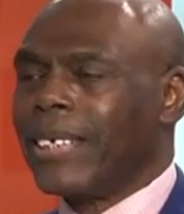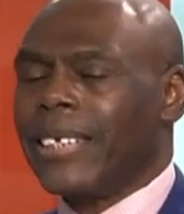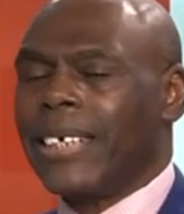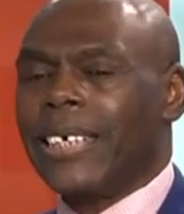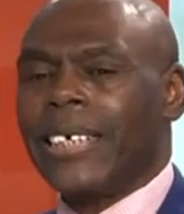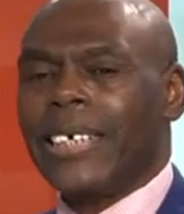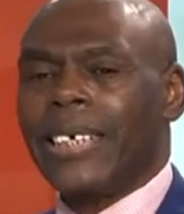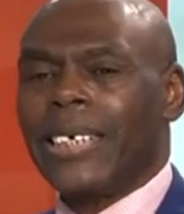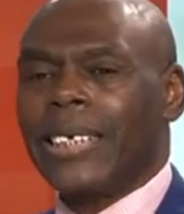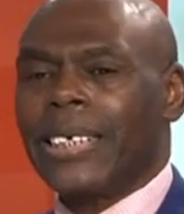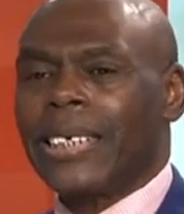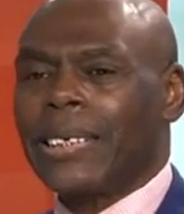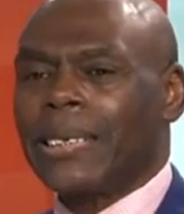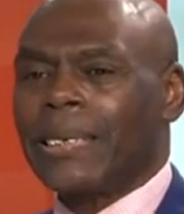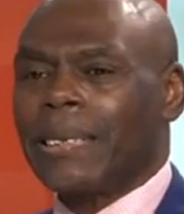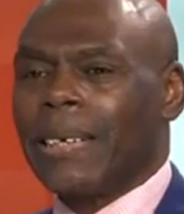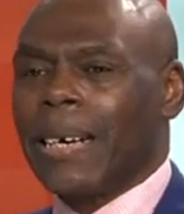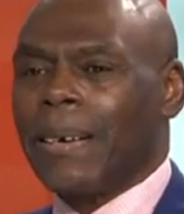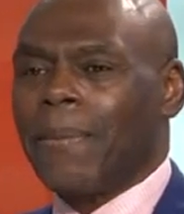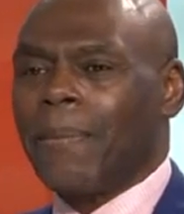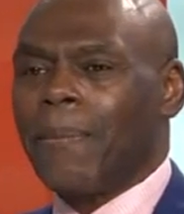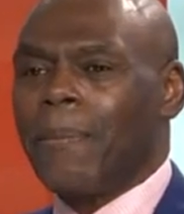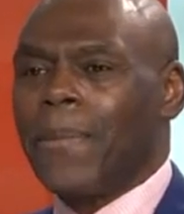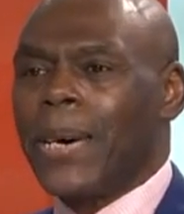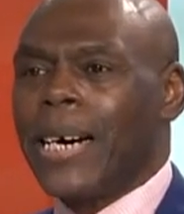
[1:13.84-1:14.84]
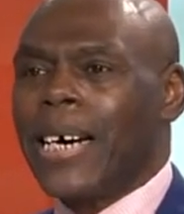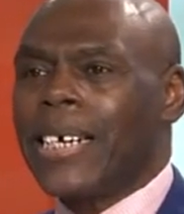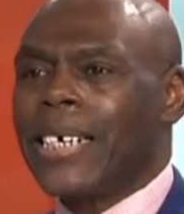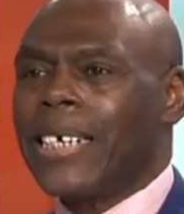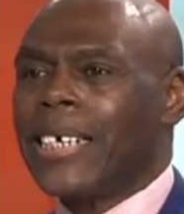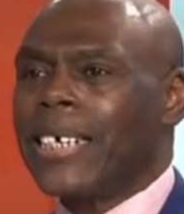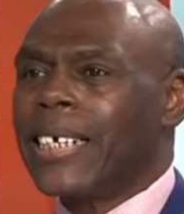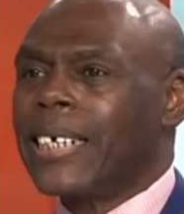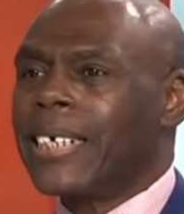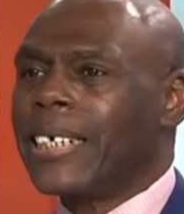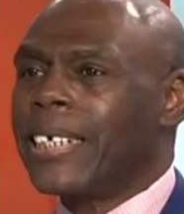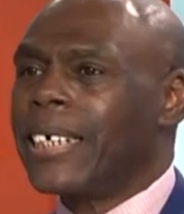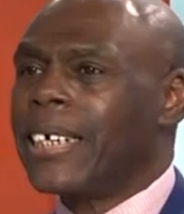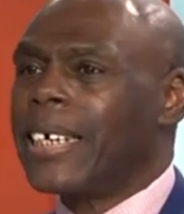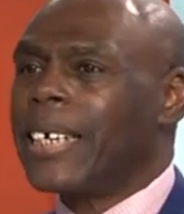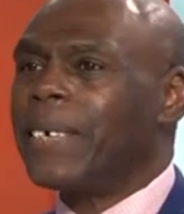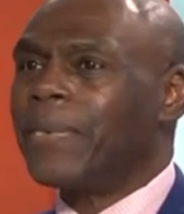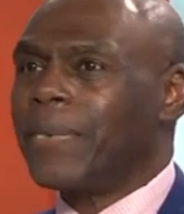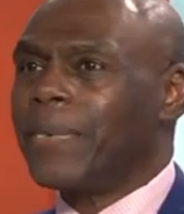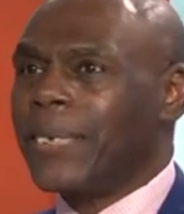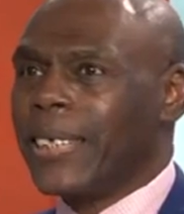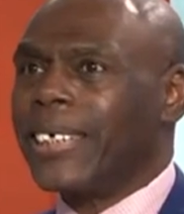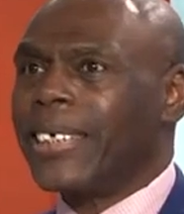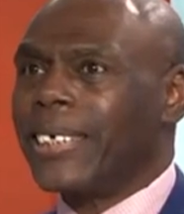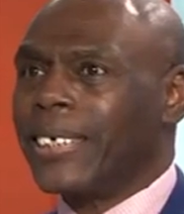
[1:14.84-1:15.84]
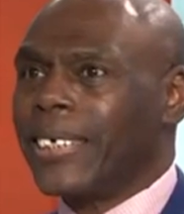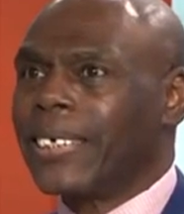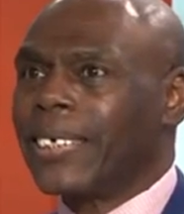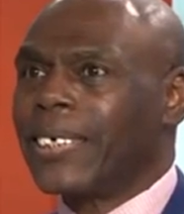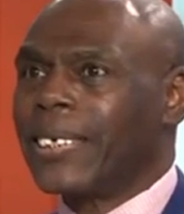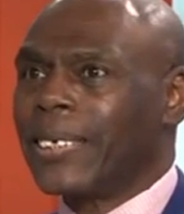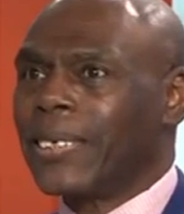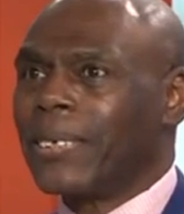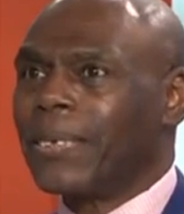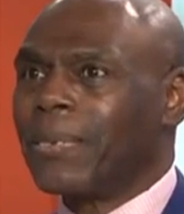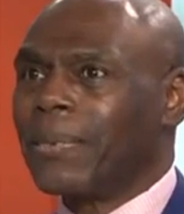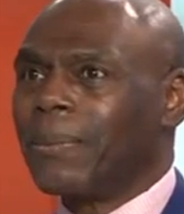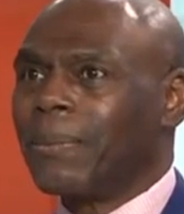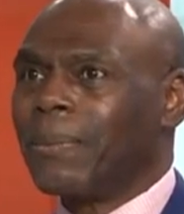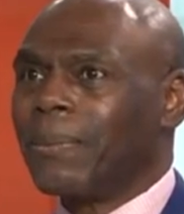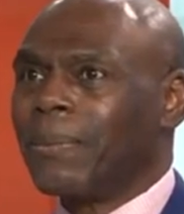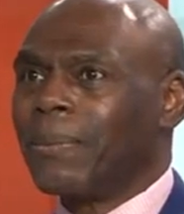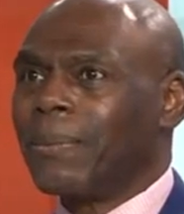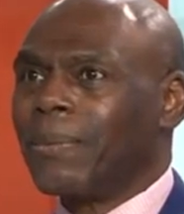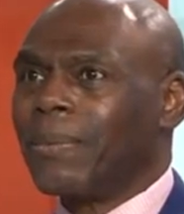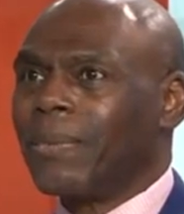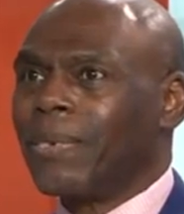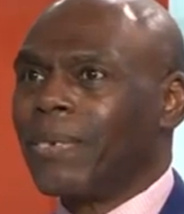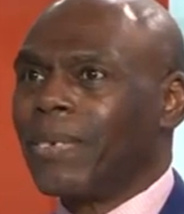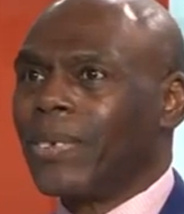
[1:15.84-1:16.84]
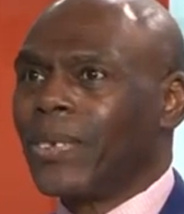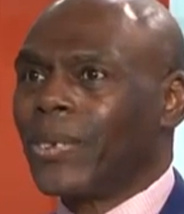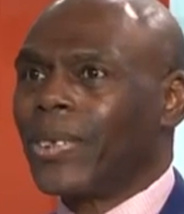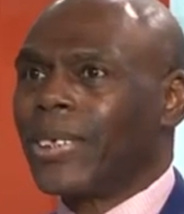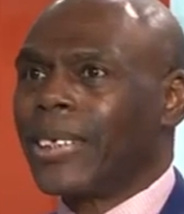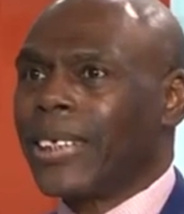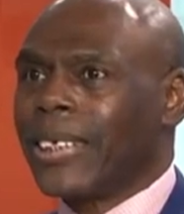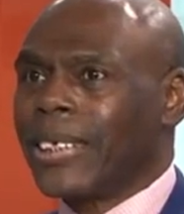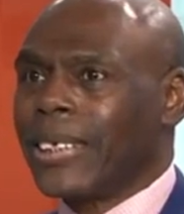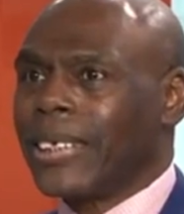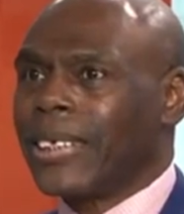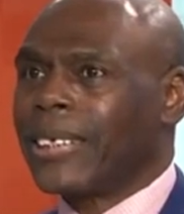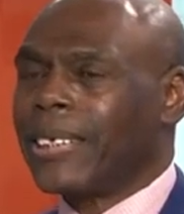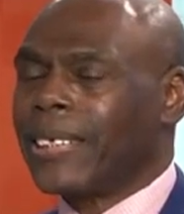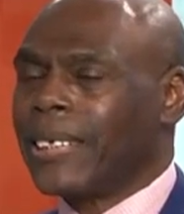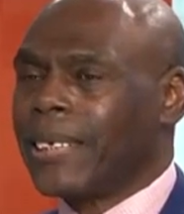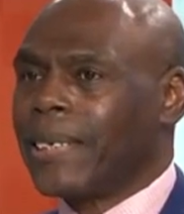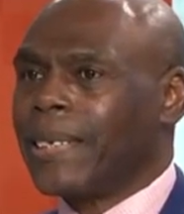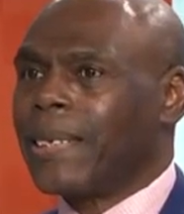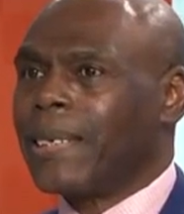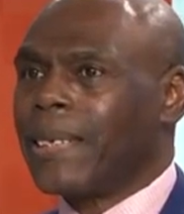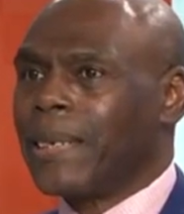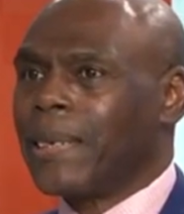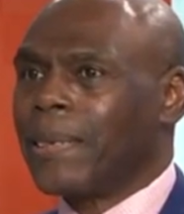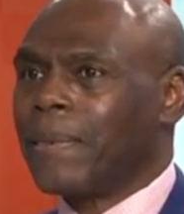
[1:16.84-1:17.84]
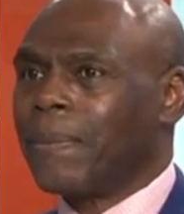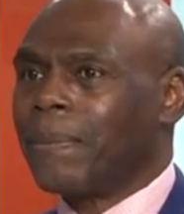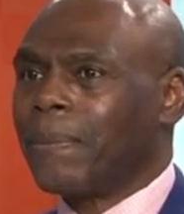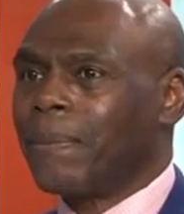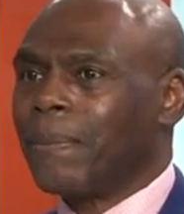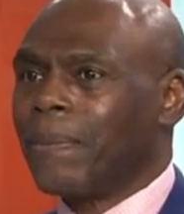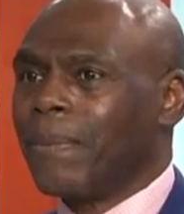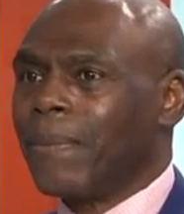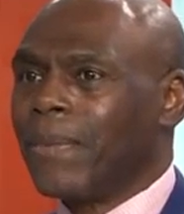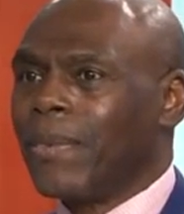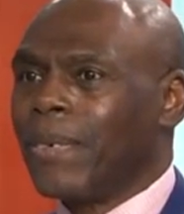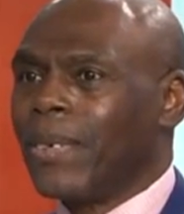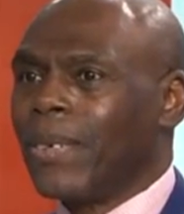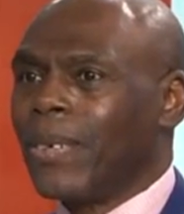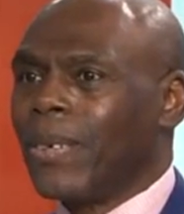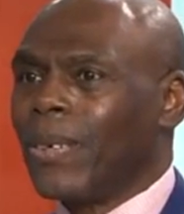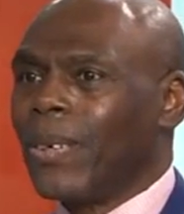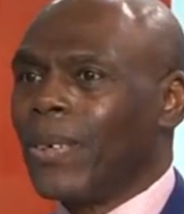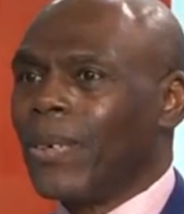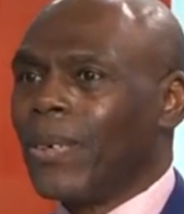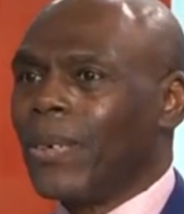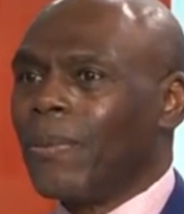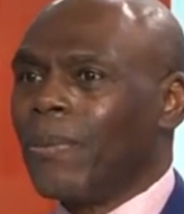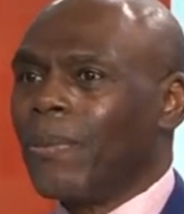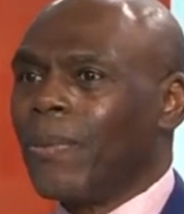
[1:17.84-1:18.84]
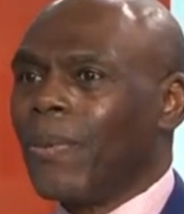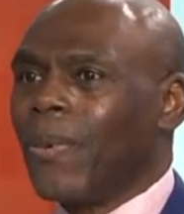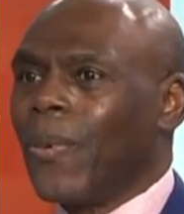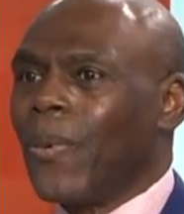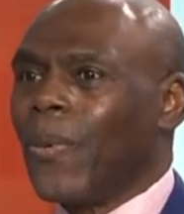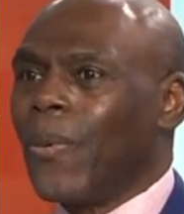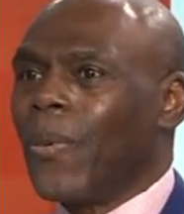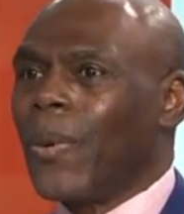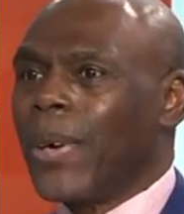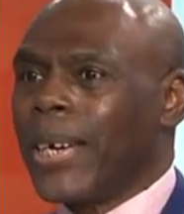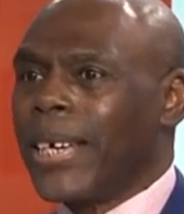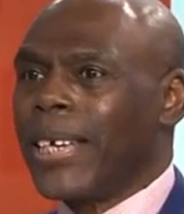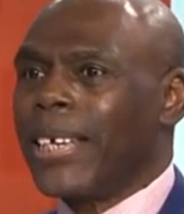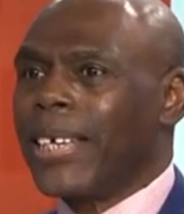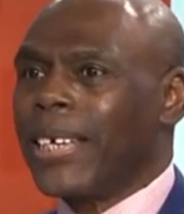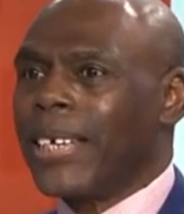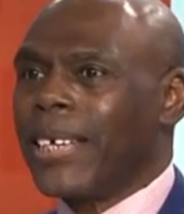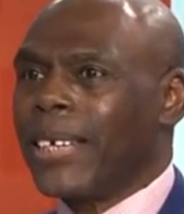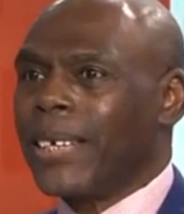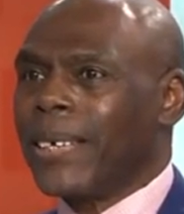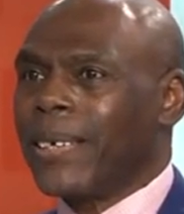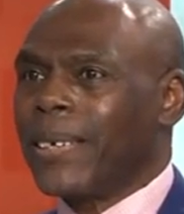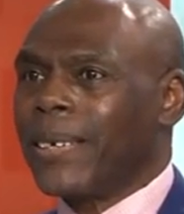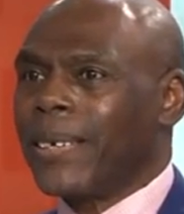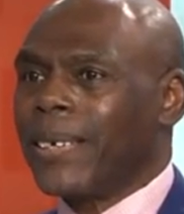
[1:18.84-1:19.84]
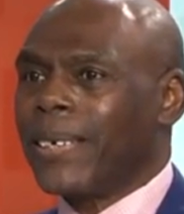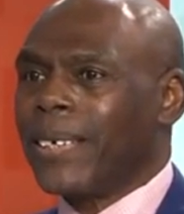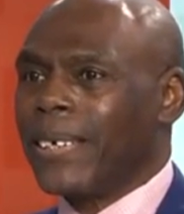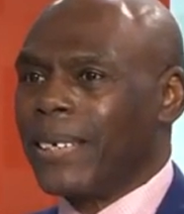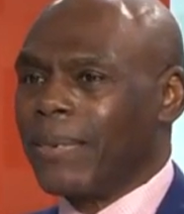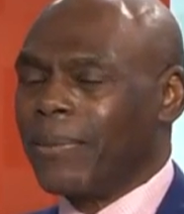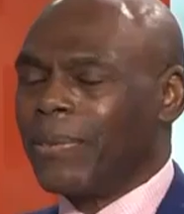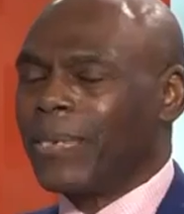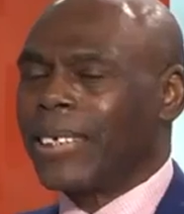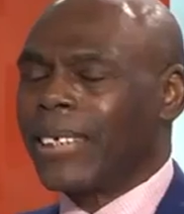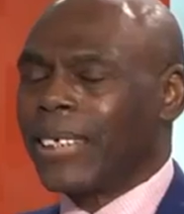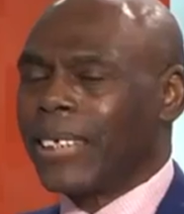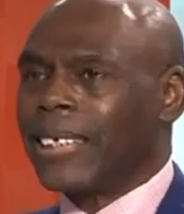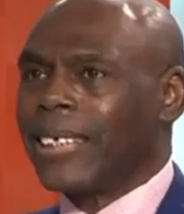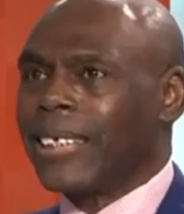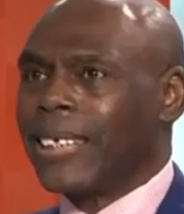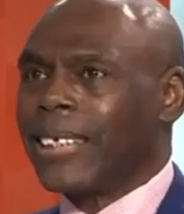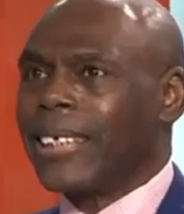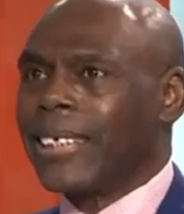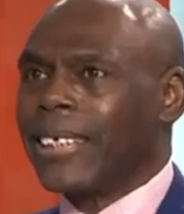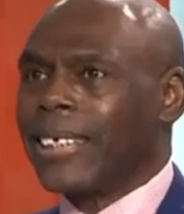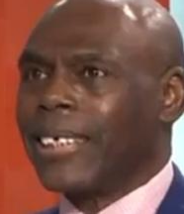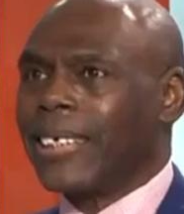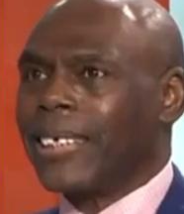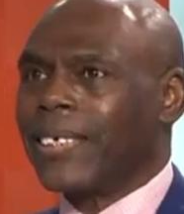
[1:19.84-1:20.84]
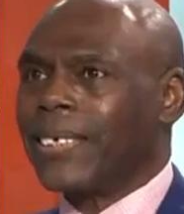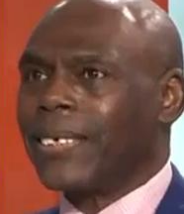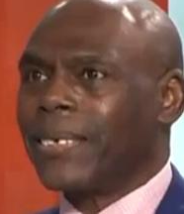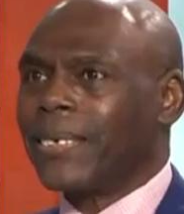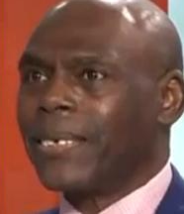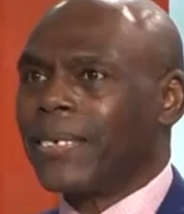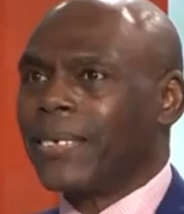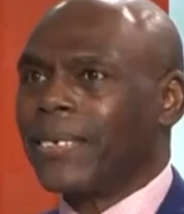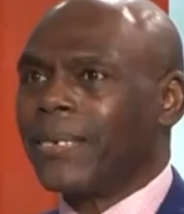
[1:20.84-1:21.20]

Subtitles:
there is abundant evidence to suggest that we have succeeded.